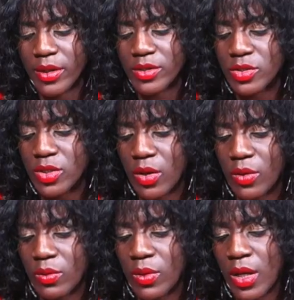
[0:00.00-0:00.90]

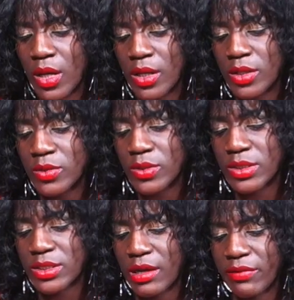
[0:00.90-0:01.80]
So this is
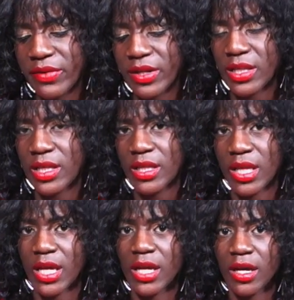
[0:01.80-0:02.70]
definitely
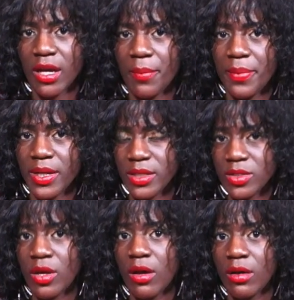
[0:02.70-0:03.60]
like a big
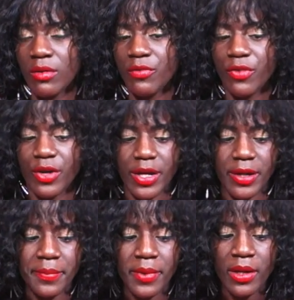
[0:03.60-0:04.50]
song for him.